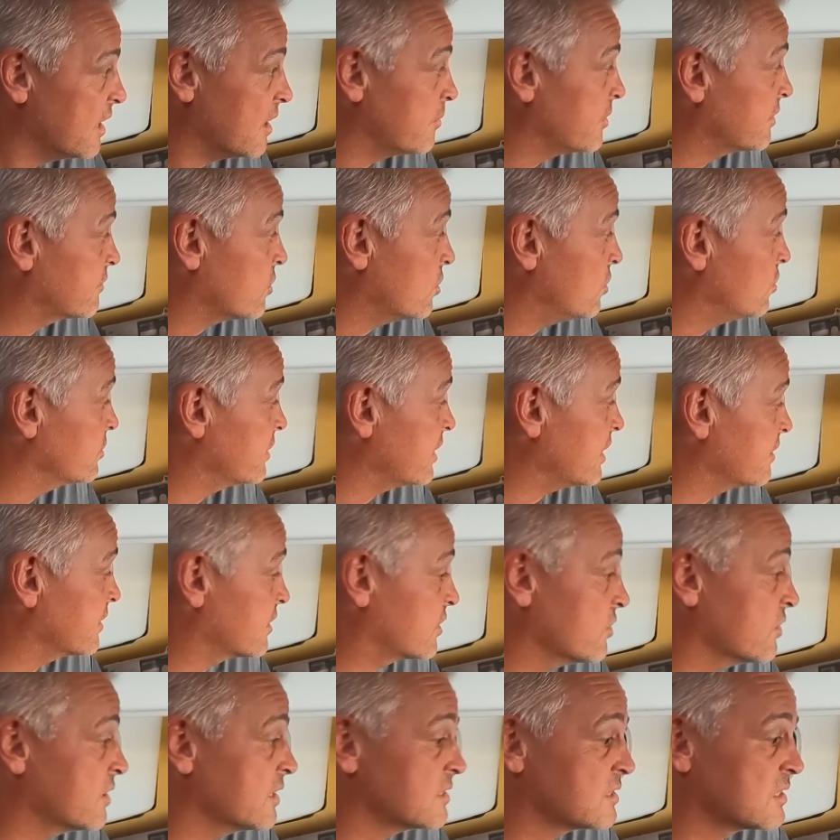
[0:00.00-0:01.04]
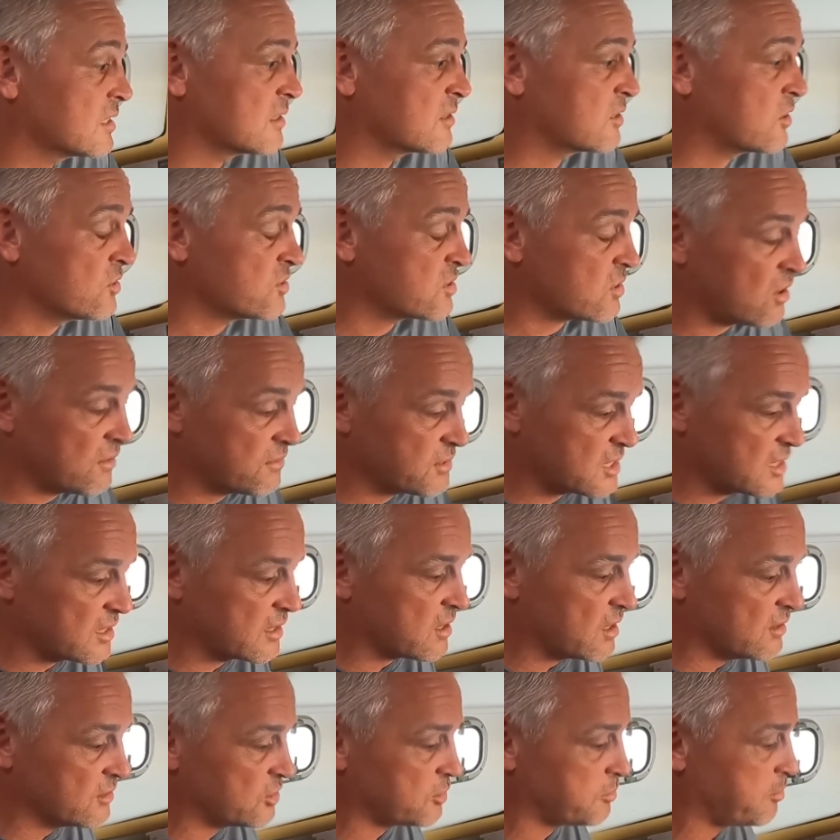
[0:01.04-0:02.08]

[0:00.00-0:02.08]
And we've got all the other goodies, because obviously you can't